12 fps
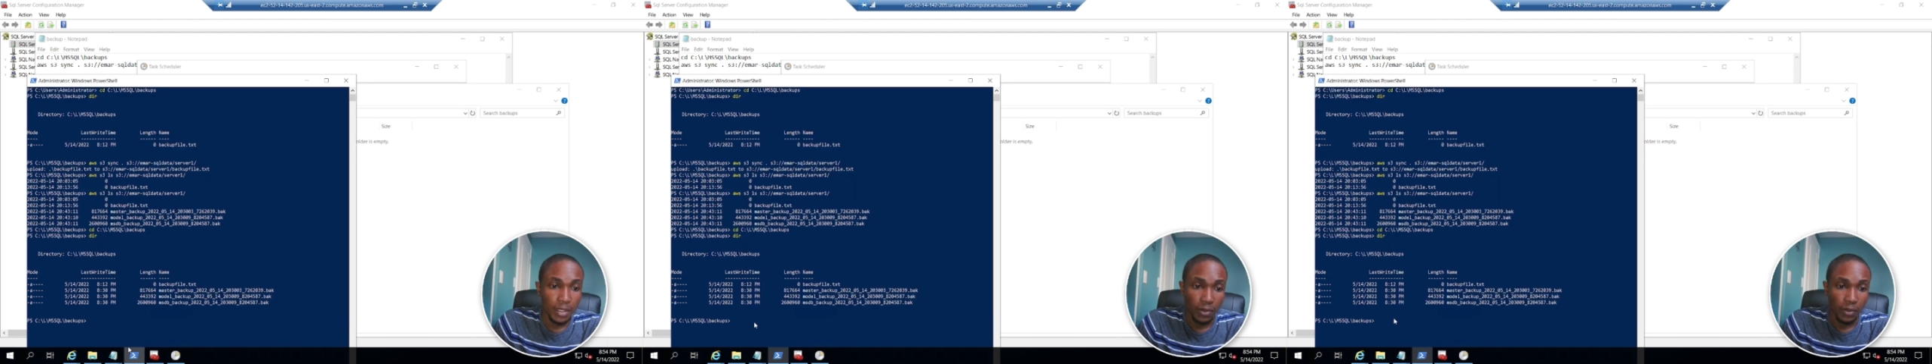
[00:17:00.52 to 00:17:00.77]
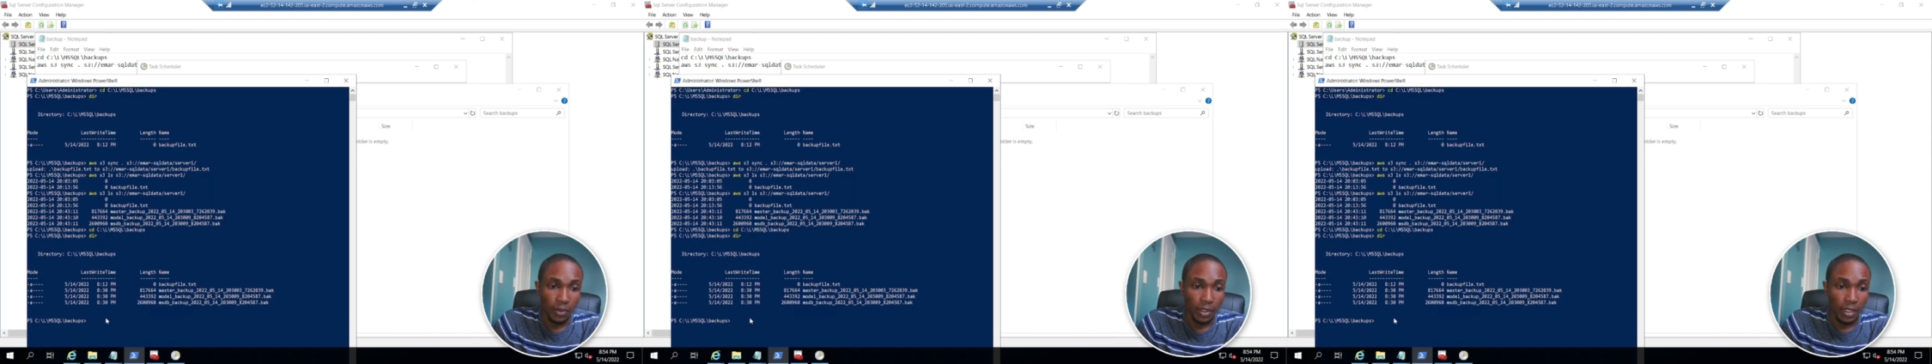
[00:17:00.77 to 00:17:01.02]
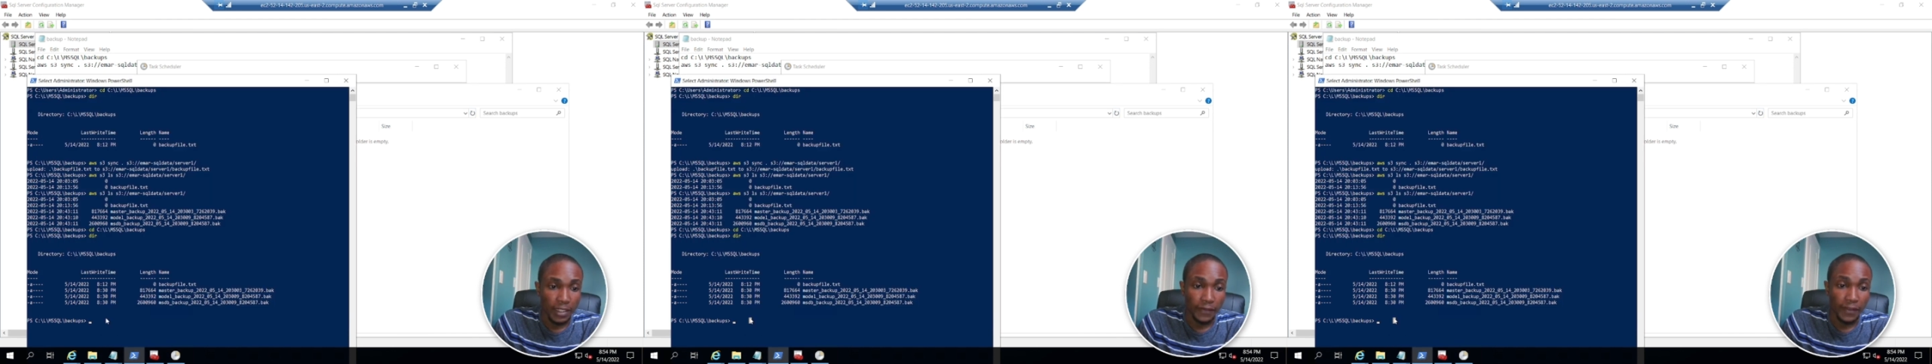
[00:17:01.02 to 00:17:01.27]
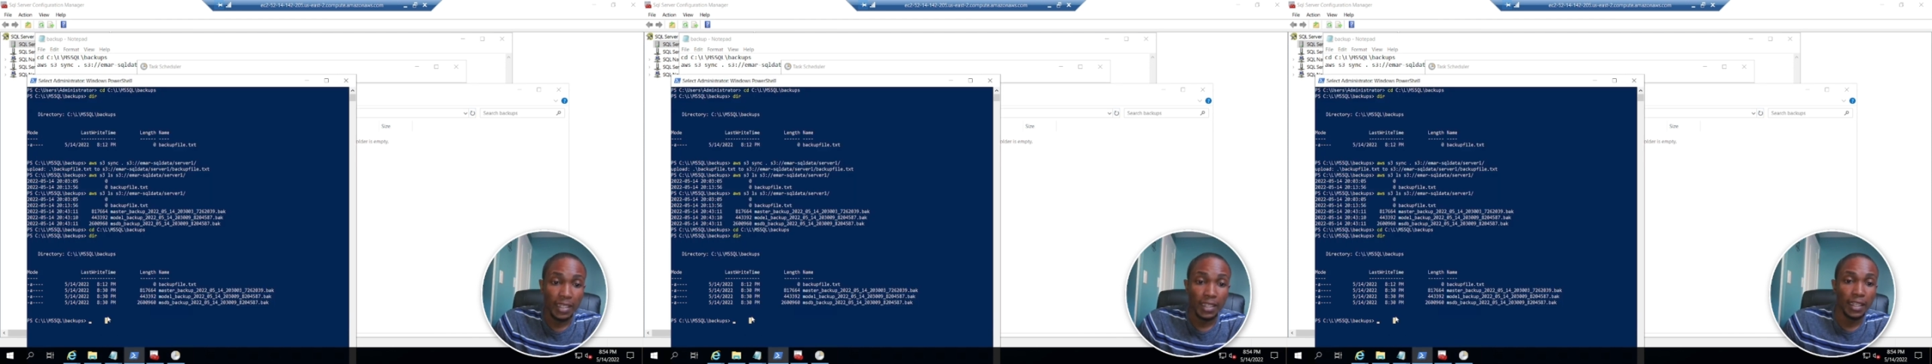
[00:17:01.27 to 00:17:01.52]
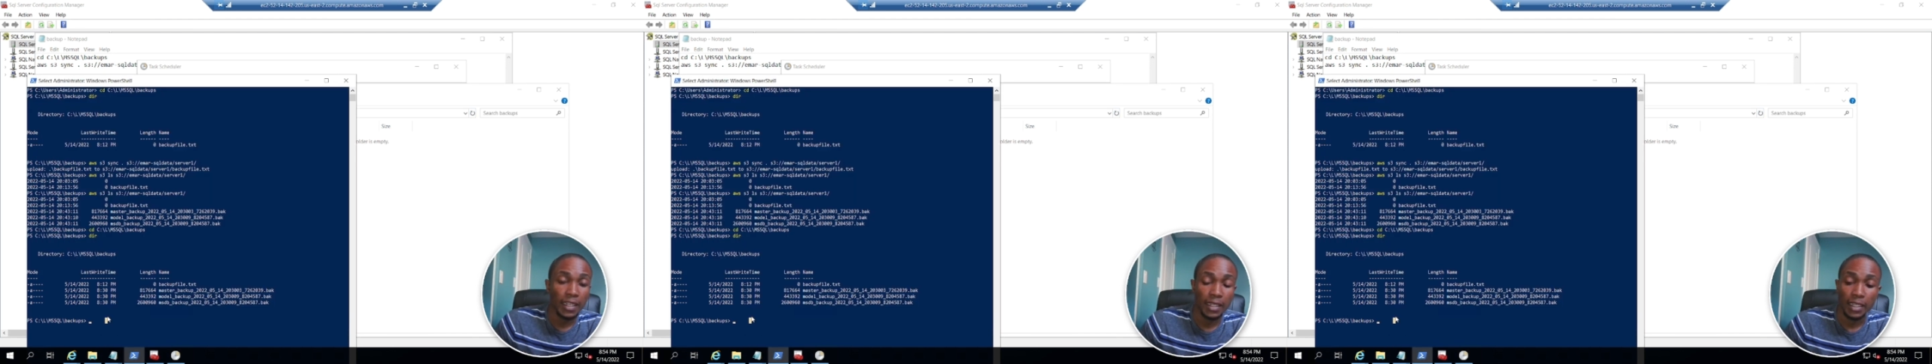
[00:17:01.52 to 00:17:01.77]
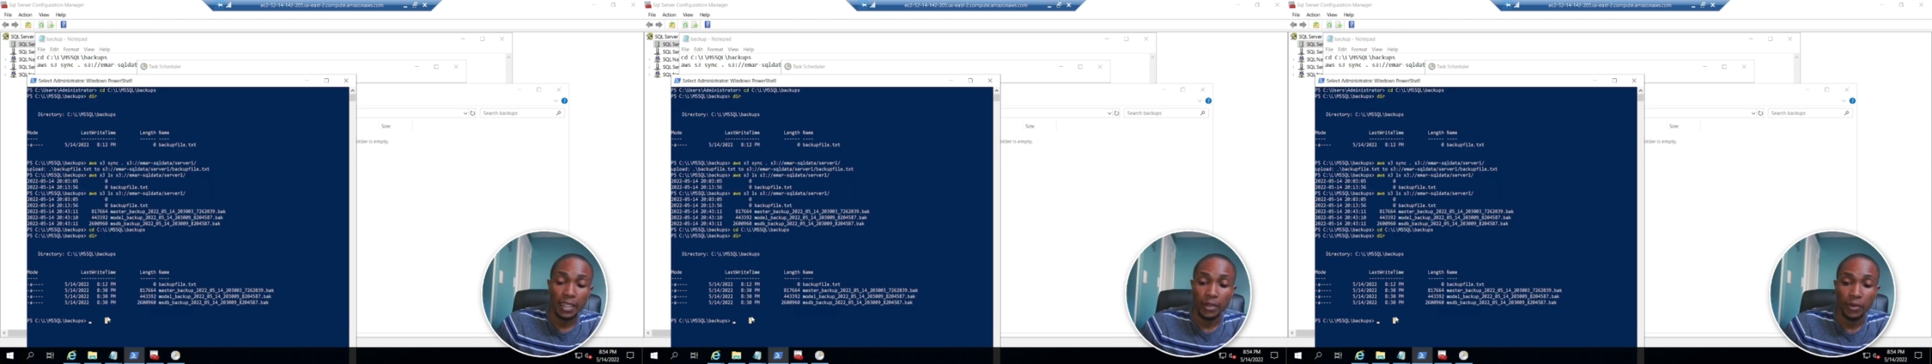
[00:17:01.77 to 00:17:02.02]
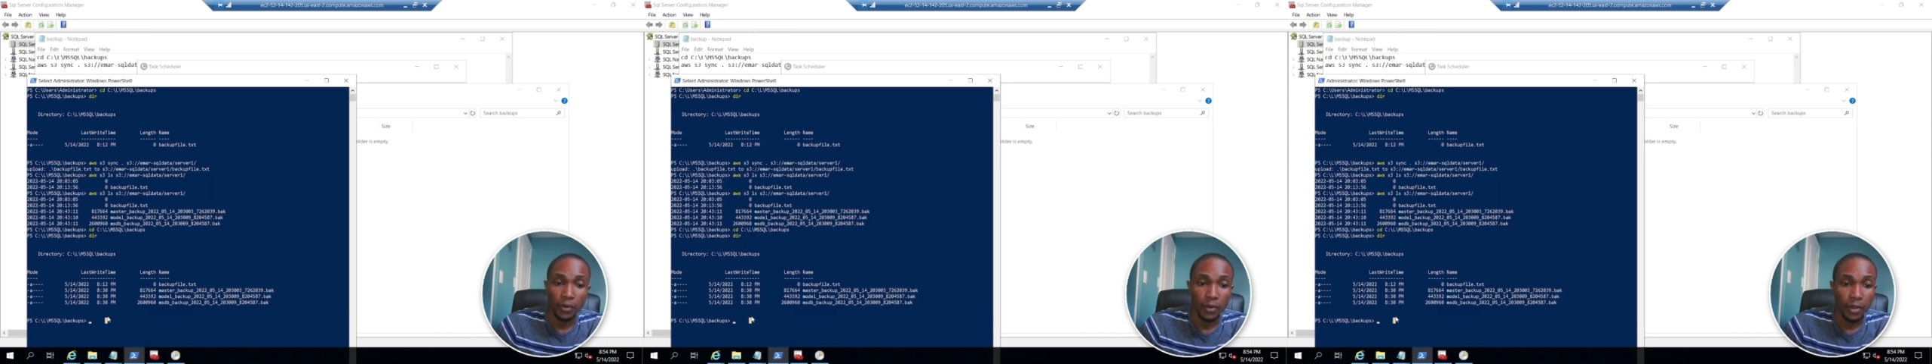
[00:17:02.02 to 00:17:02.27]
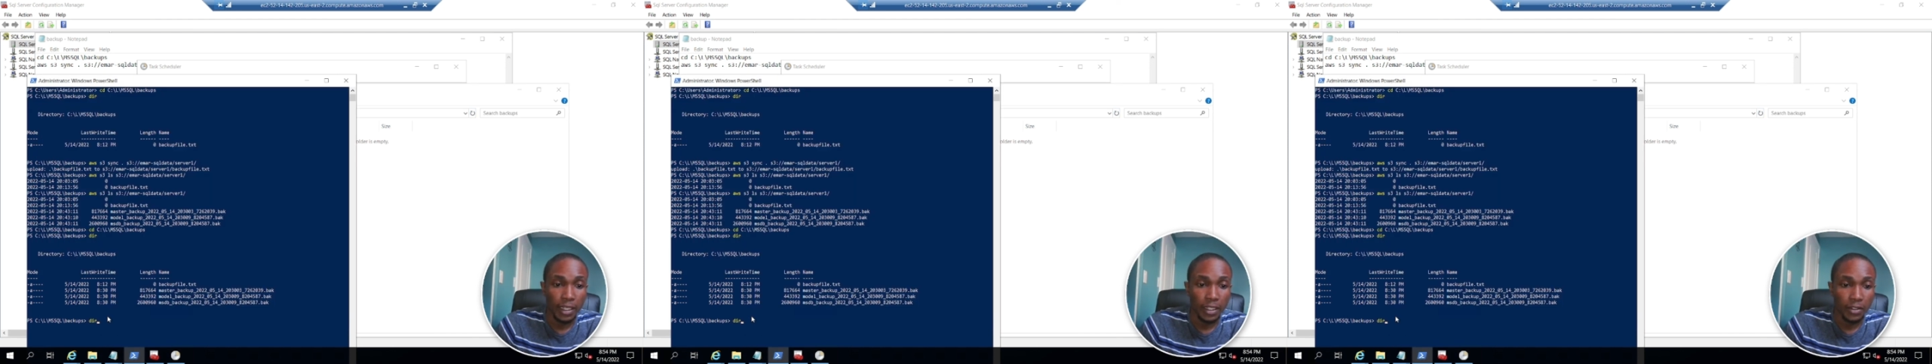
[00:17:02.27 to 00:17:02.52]
So let's validate that no
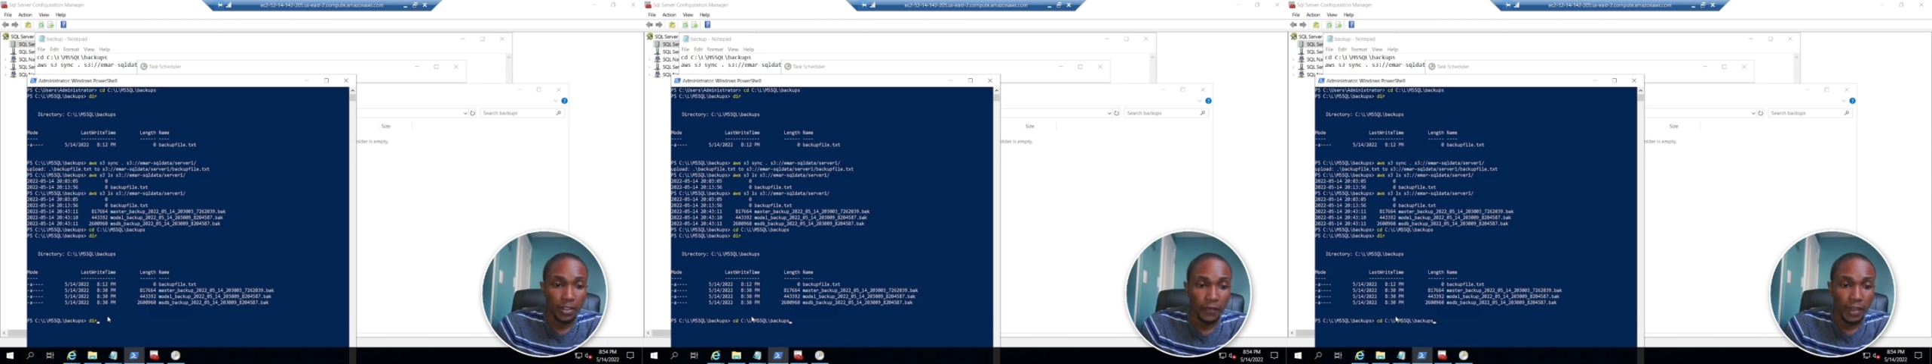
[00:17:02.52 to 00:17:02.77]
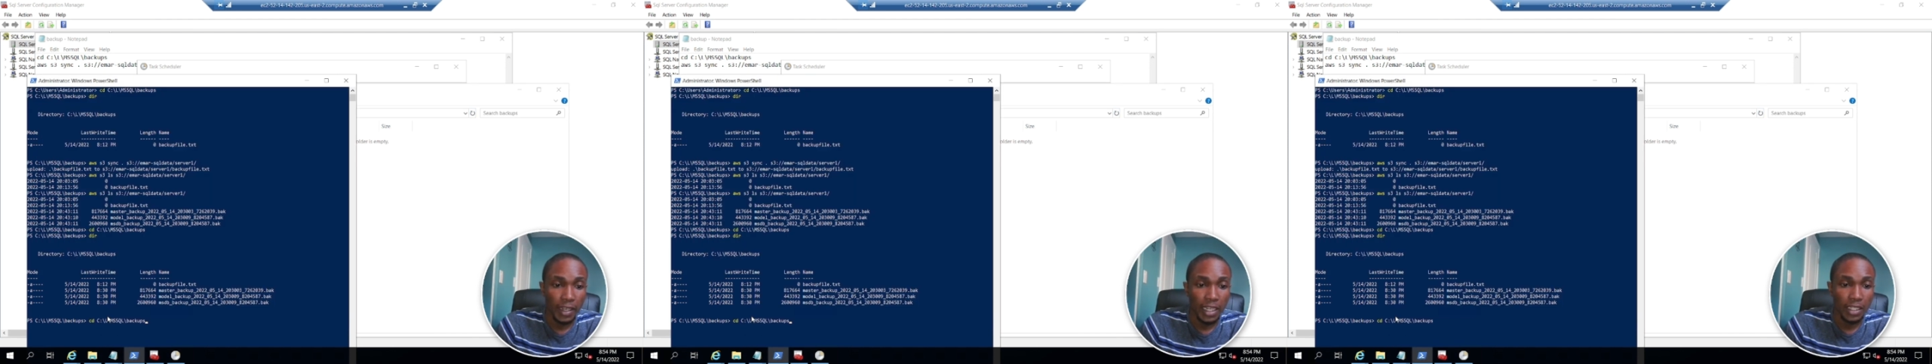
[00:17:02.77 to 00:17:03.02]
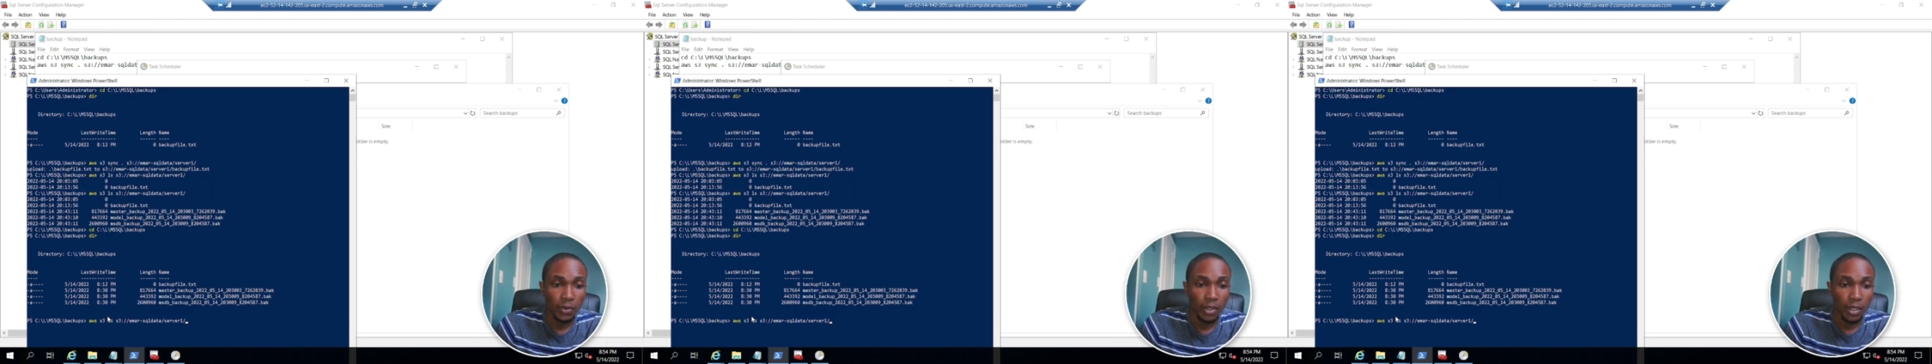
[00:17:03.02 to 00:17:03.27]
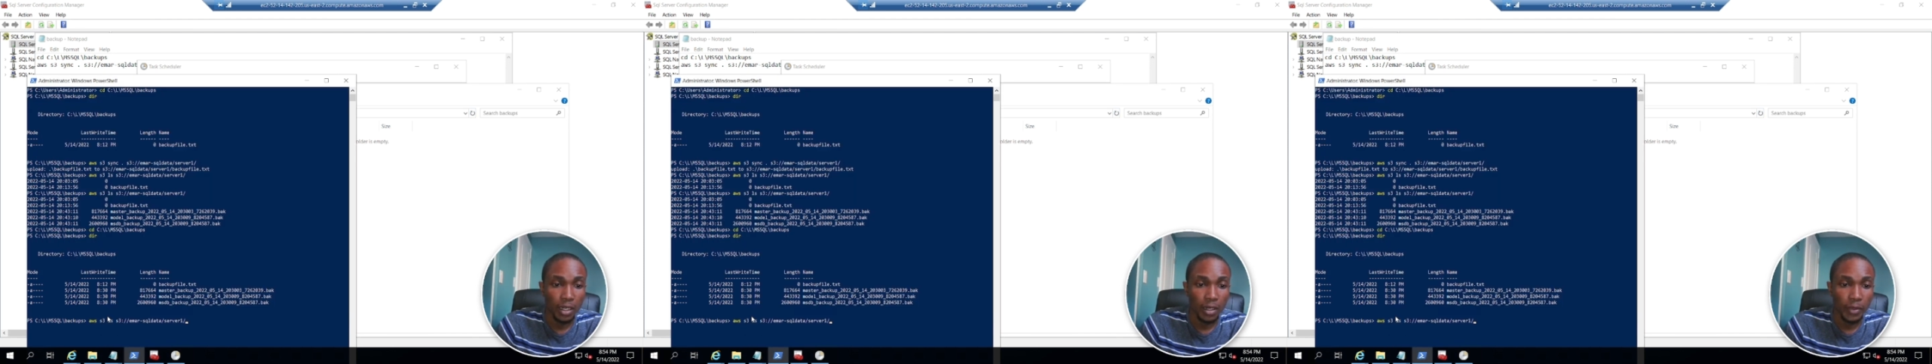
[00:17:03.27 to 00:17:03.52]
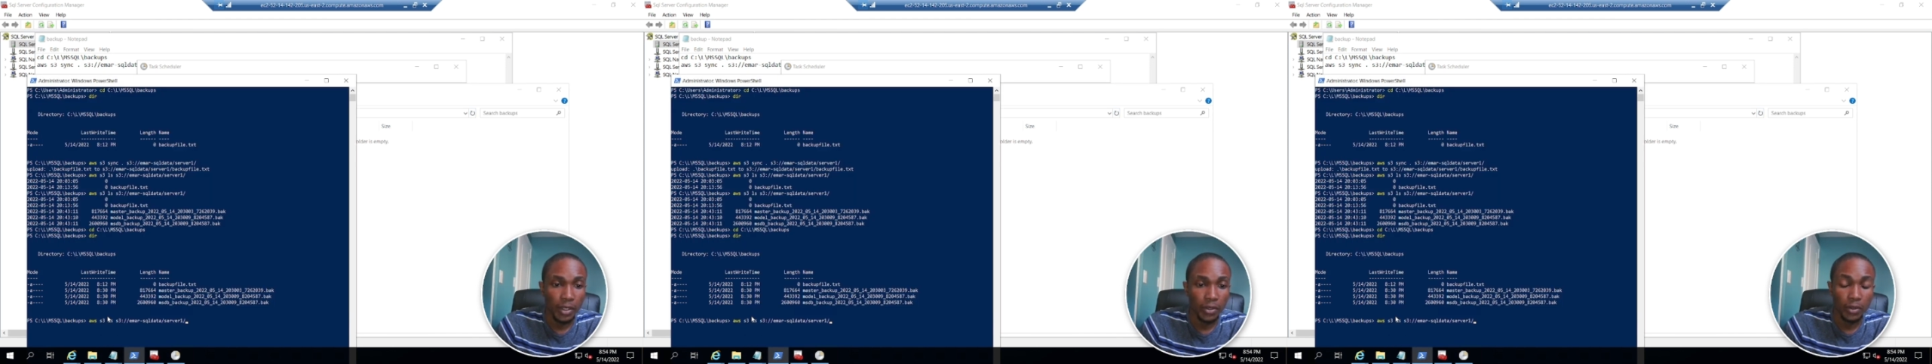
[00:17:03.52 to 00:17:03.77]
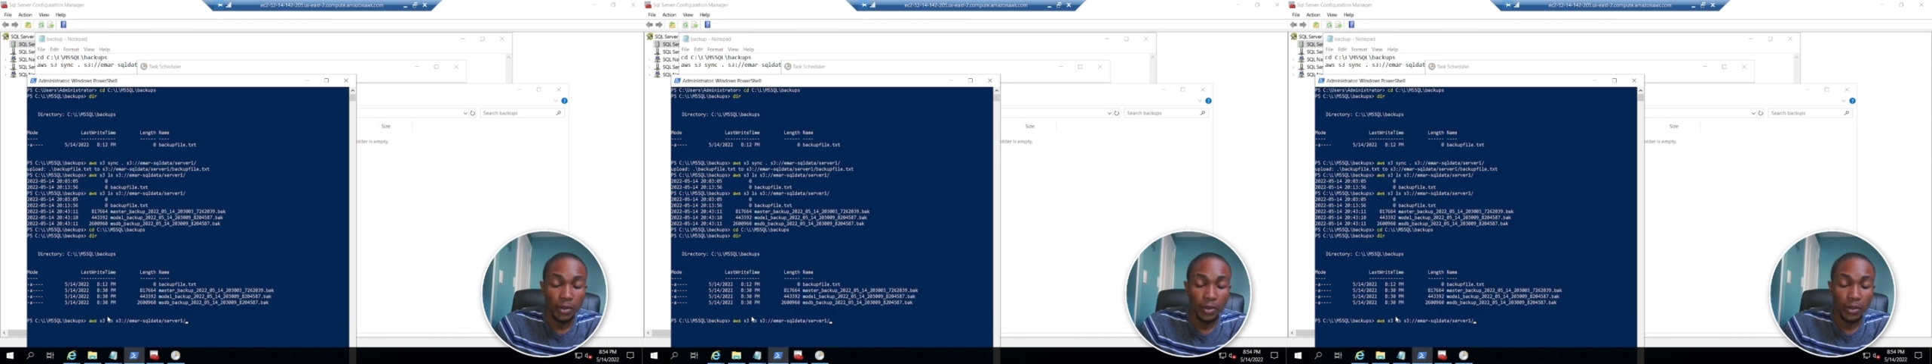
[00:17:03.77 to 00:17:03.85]
extra files were copied to